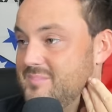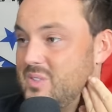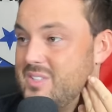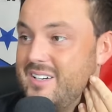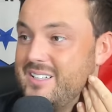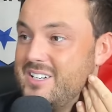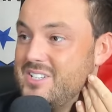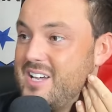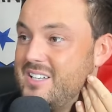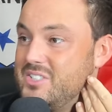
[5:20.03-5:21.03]
So it's not like they
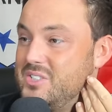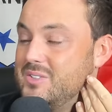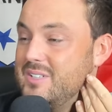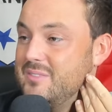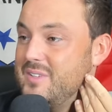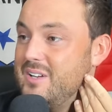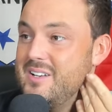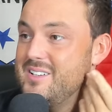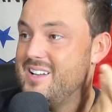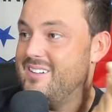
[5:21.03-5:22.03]
just got to shoot a lot of fouls,
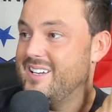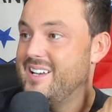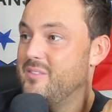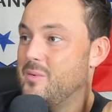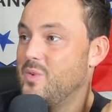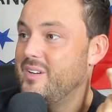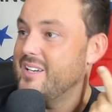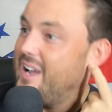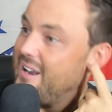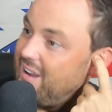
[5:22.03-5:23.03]
and it's not like any of them really
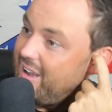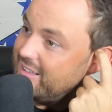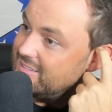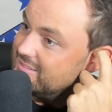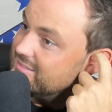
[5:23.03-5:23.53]
got hot.